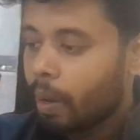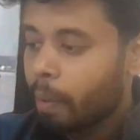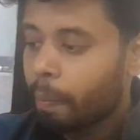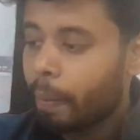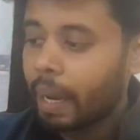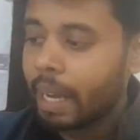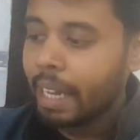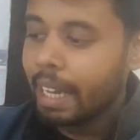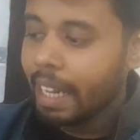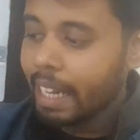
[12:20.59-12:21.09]

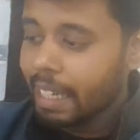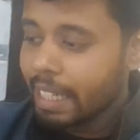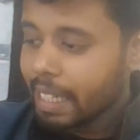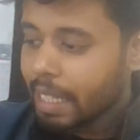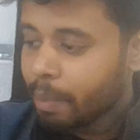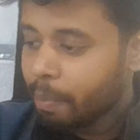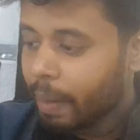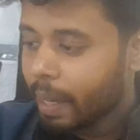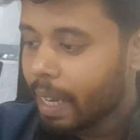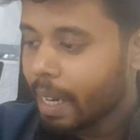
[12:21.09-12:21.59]
by
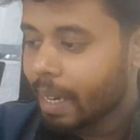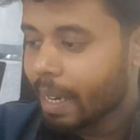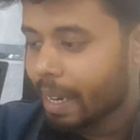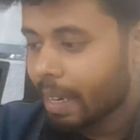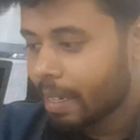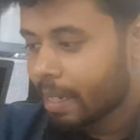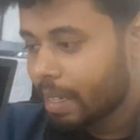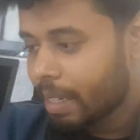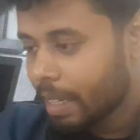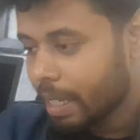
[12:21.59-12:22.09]
English-speaking
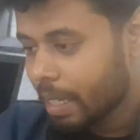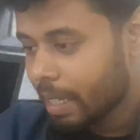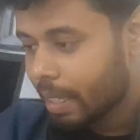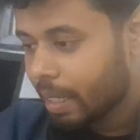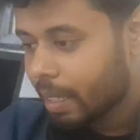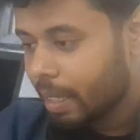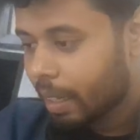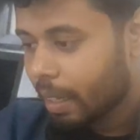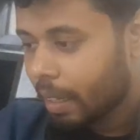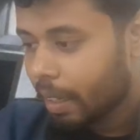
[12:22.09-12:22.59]

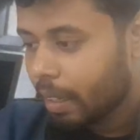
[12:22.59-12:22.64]
countries